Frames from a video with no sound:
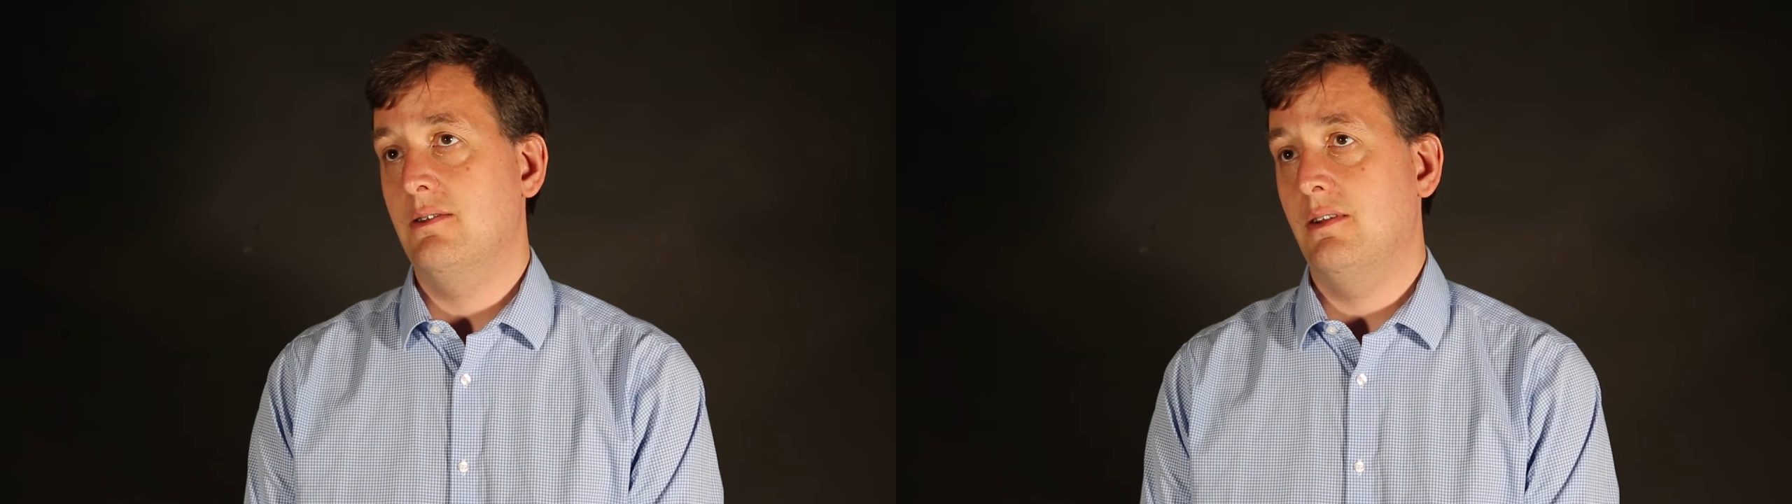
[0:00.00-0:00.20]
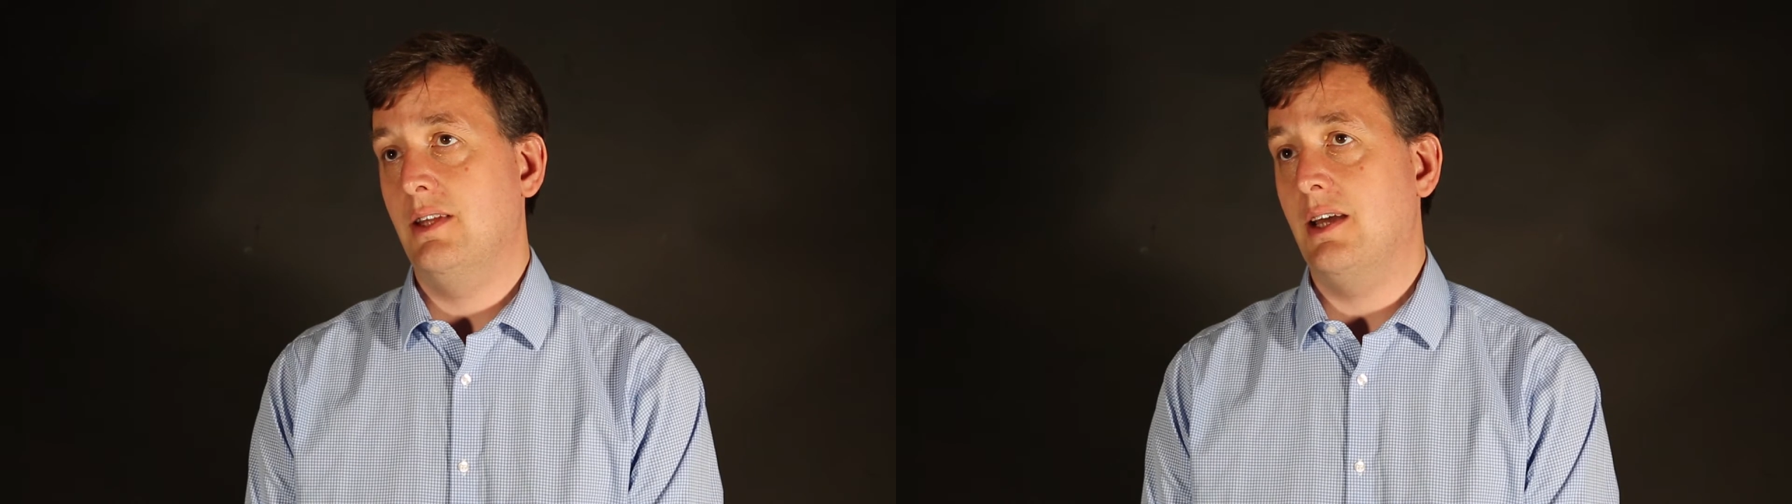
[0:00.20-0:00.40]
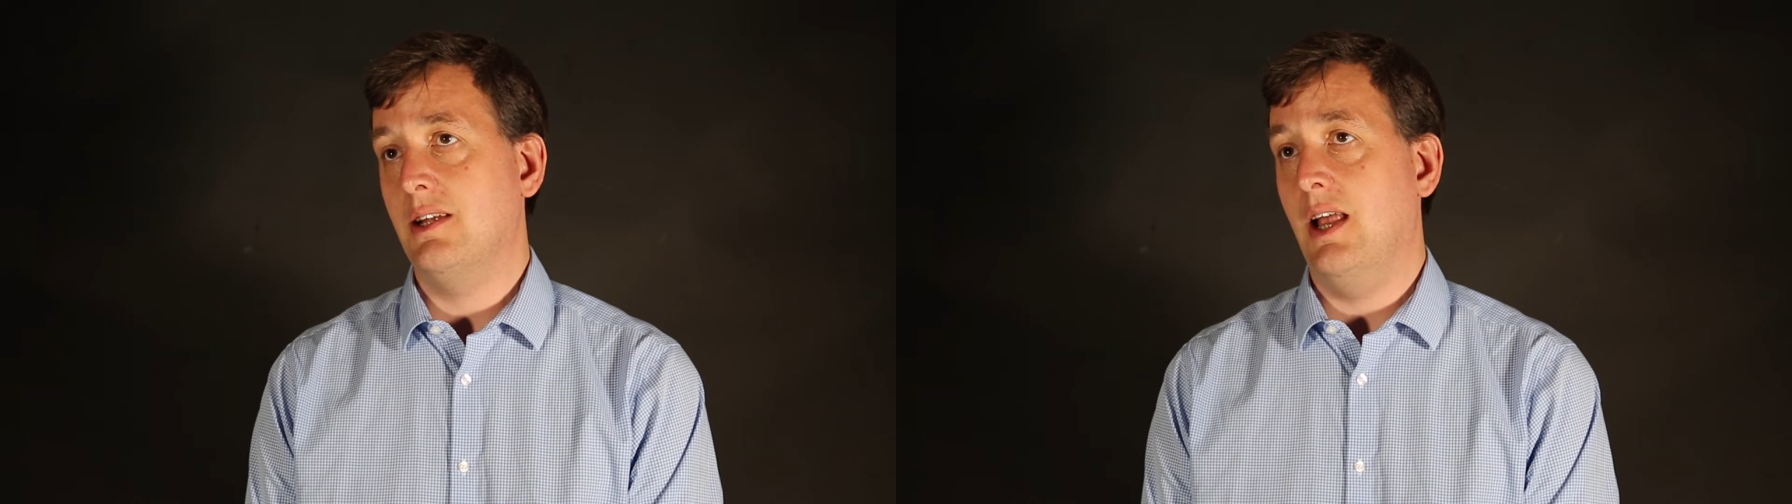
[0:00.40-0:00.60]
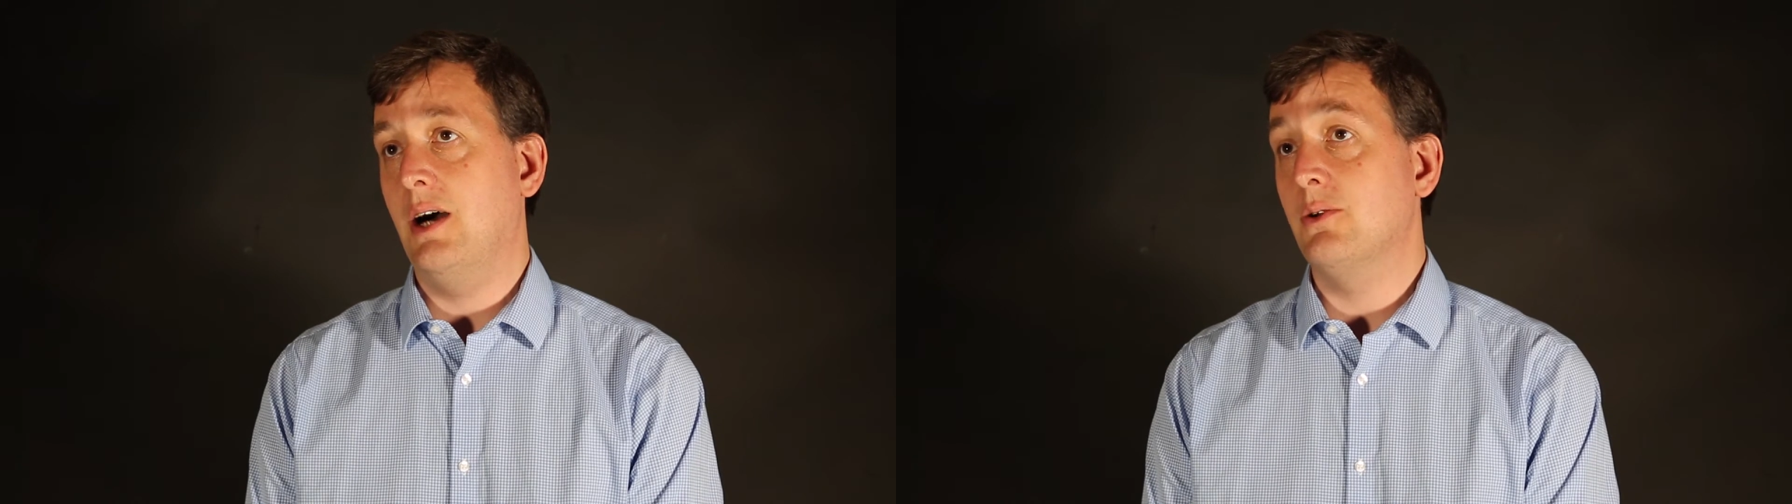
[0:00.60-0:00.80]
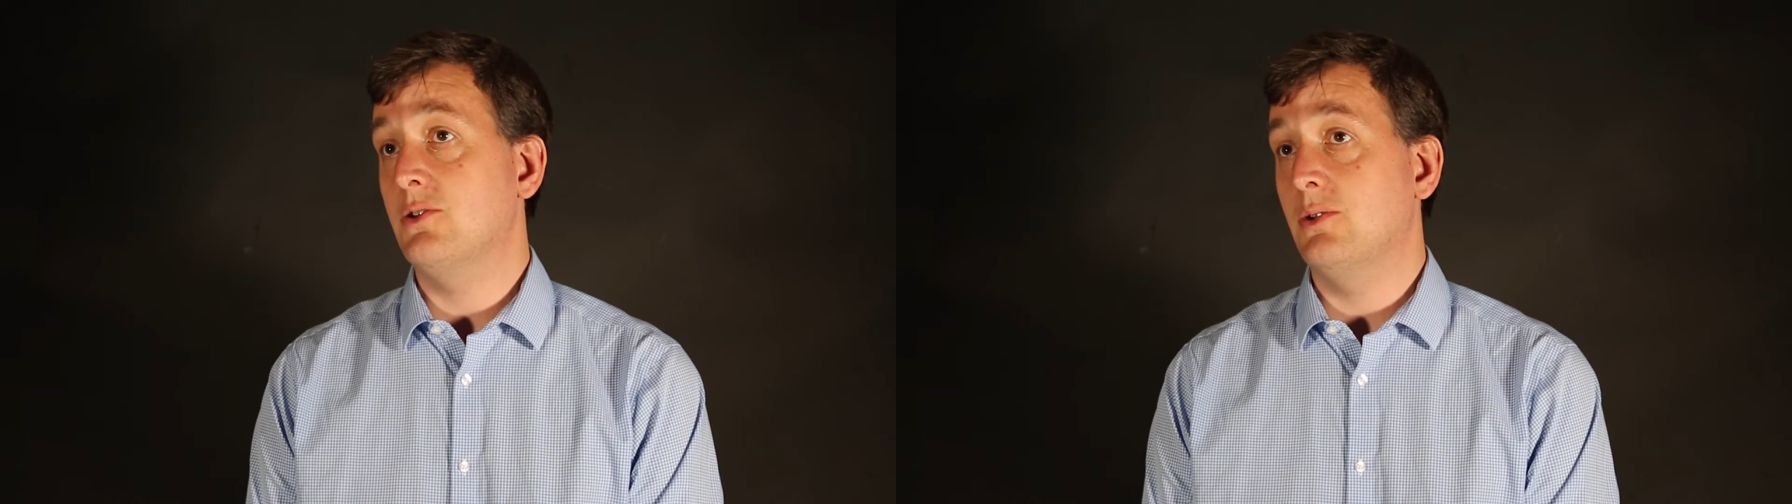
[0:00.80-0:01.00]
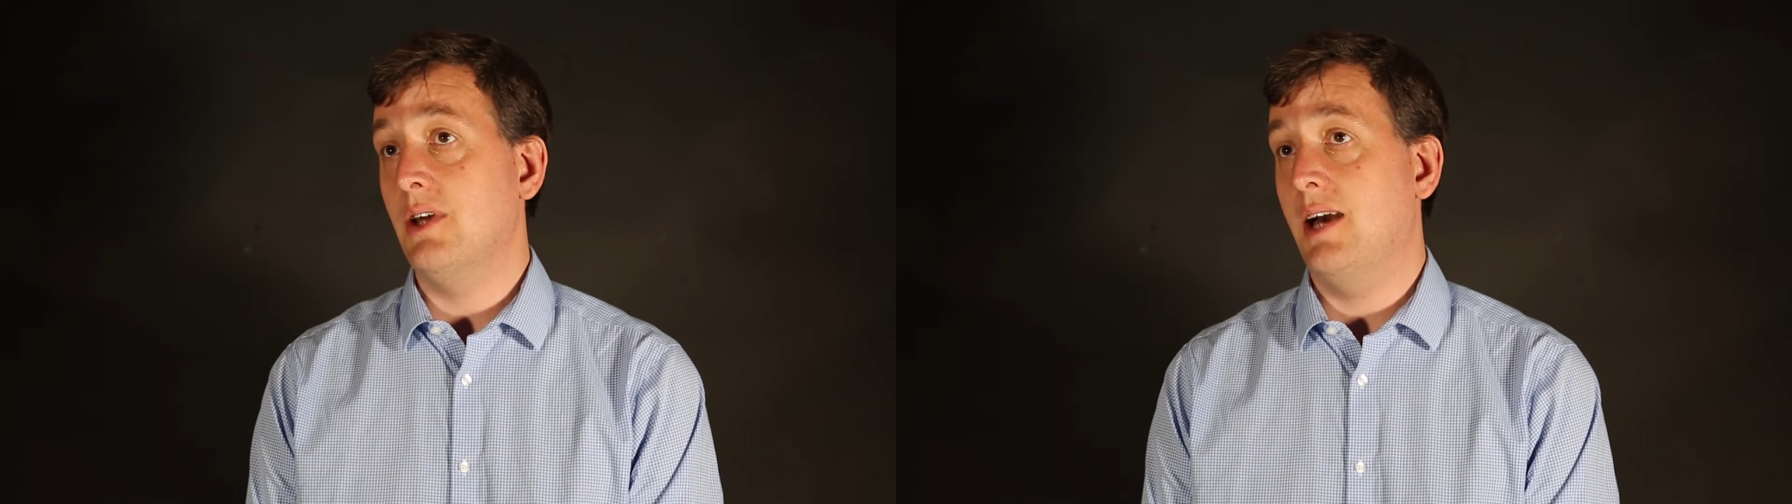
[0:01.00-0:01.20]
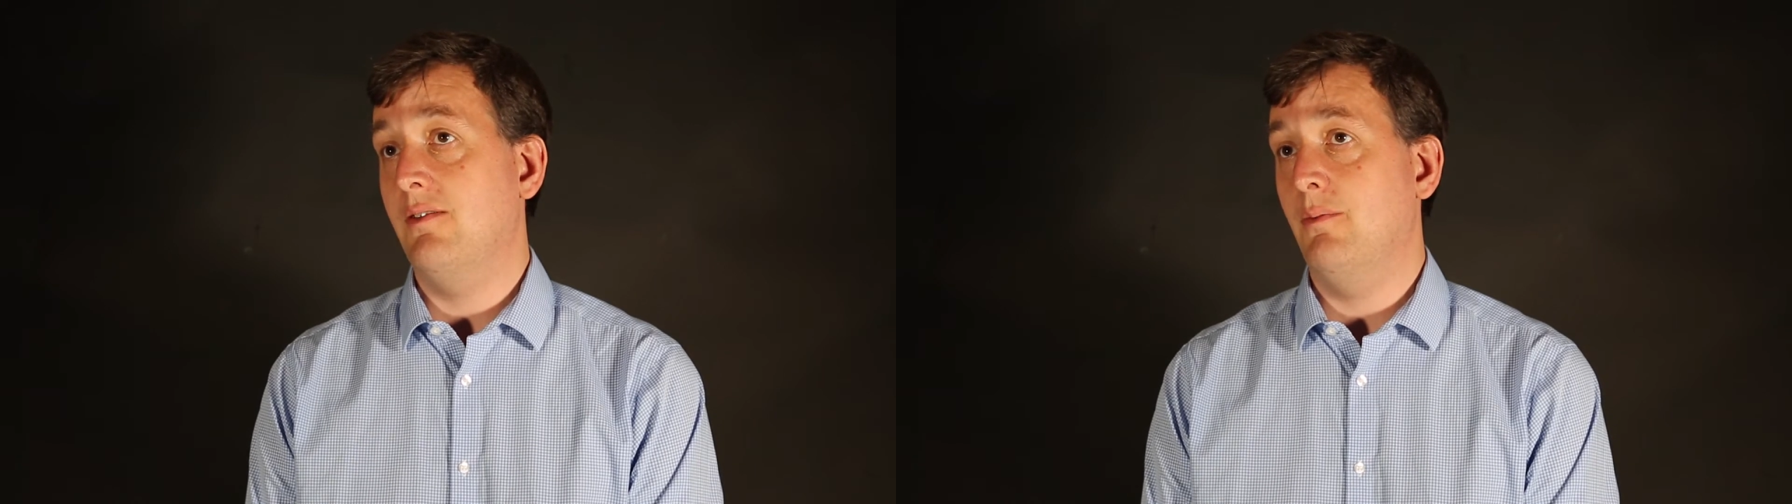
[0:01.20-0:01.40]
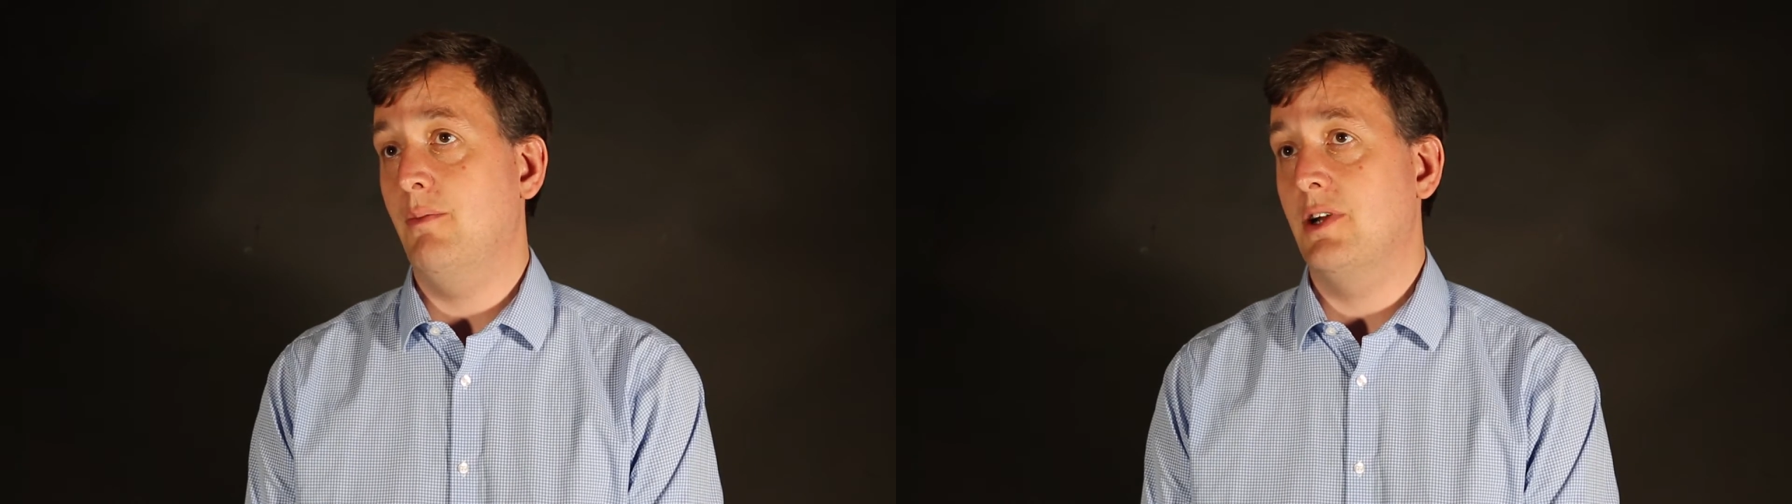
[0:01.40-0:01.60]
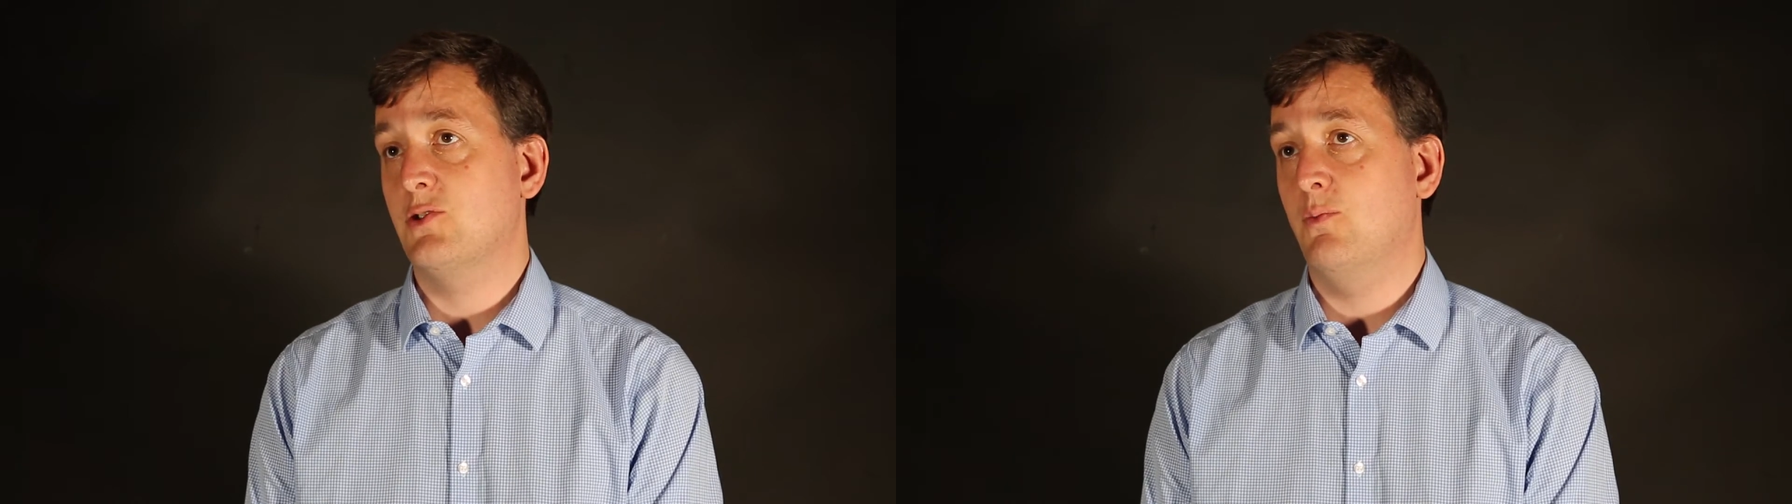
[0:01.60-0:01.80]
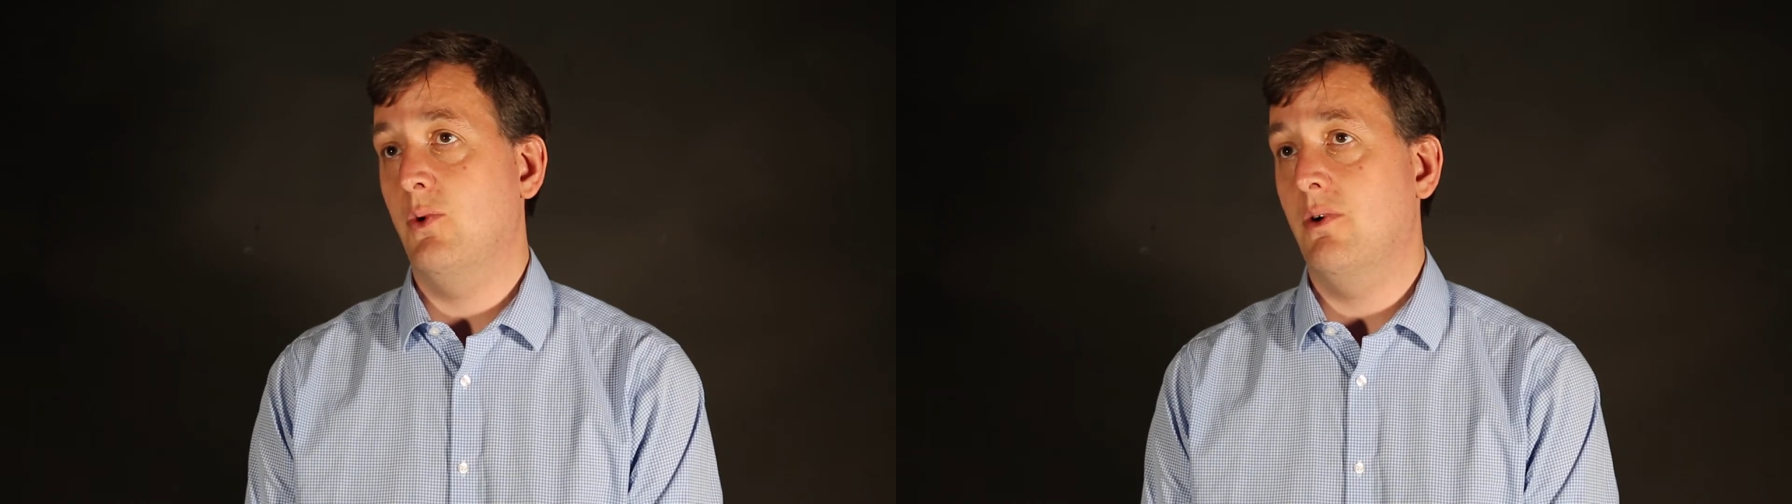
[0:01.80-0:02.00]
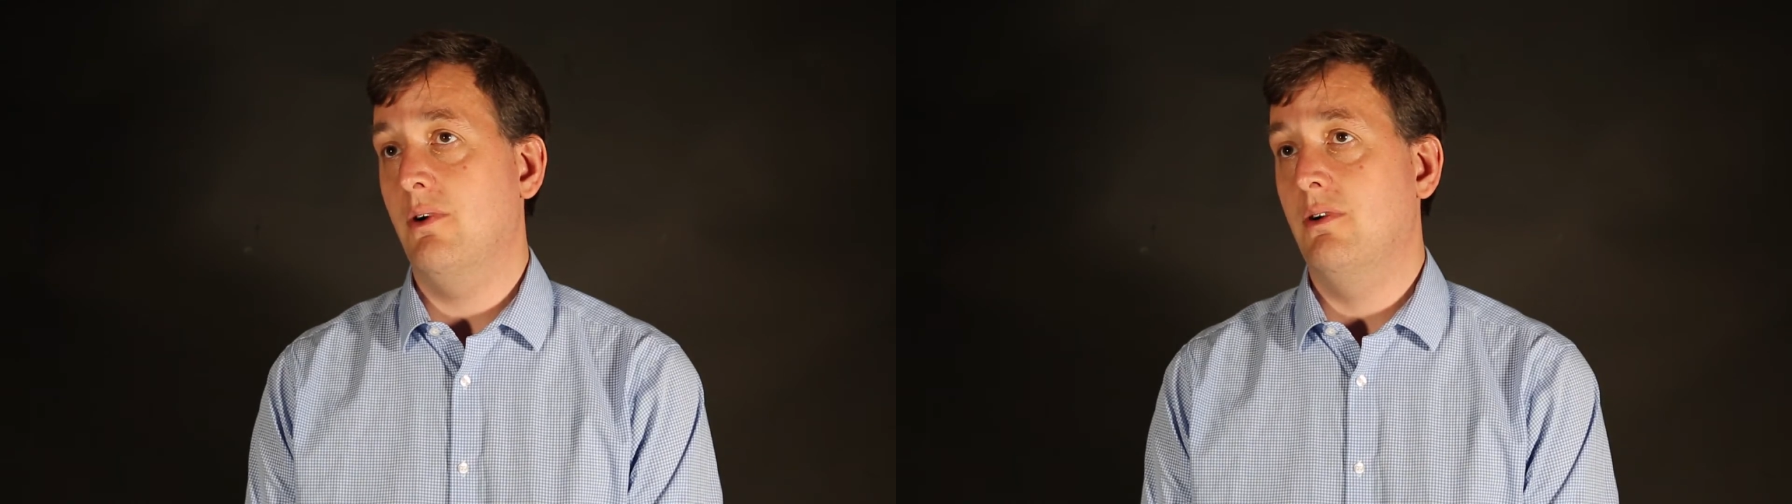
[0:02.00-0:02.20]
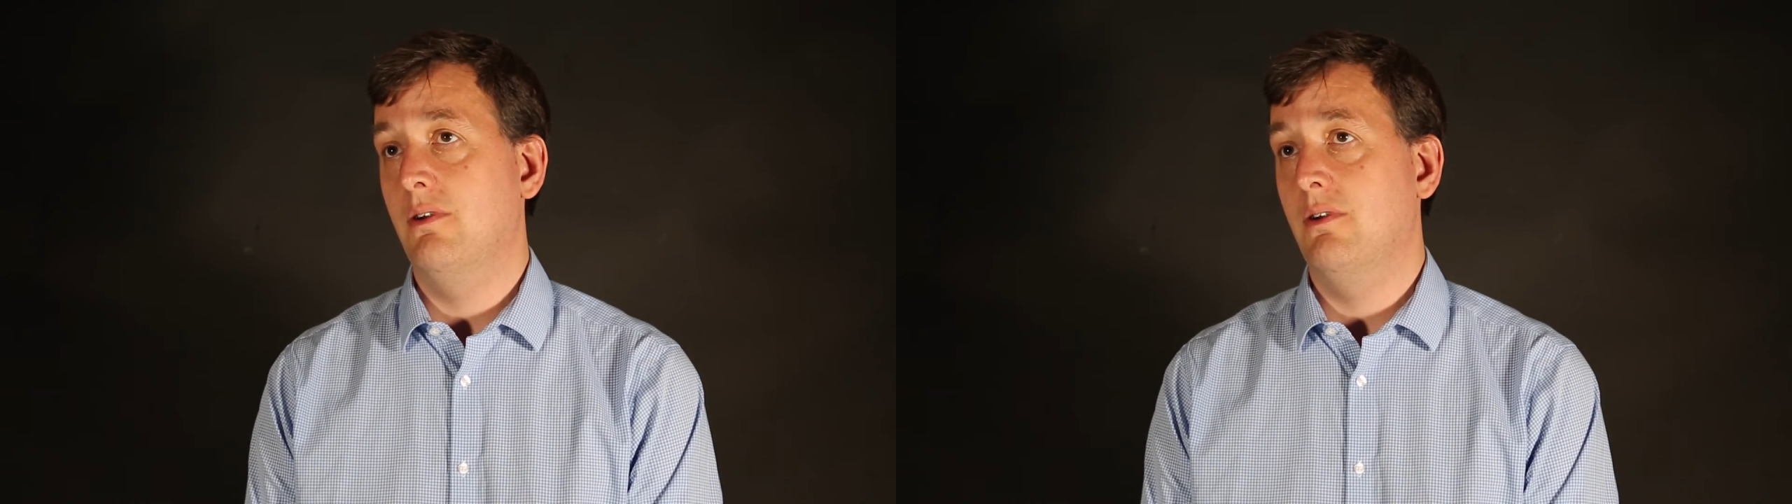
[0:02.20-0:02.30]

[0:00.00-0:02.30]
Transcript: and that allows you to have a much more